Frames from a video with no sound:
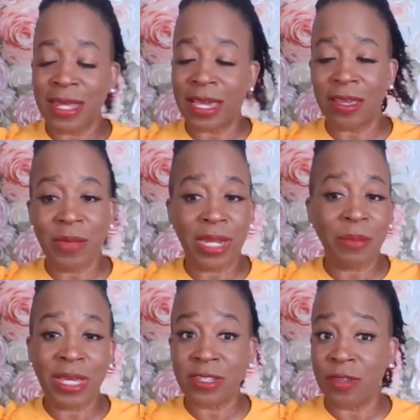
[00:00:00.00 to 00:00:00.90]
that committee
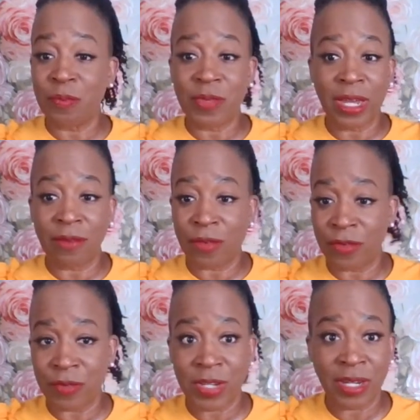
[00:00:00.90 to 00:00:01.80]
because you've done it for
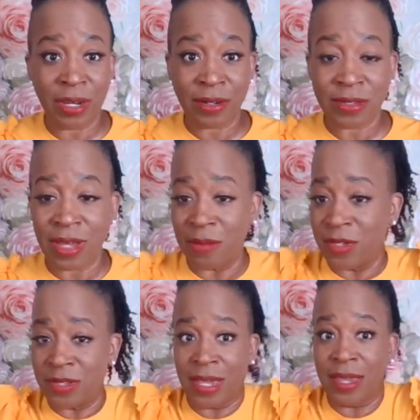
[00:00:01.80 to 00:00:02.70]
15 years. I'm
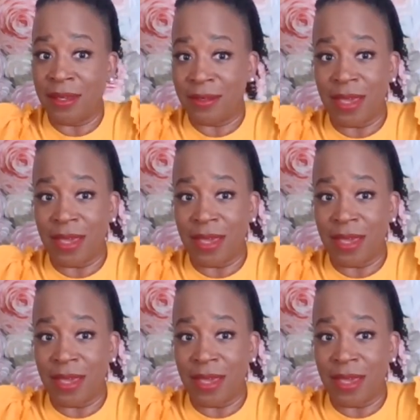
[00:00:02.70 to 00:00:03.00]
just saying.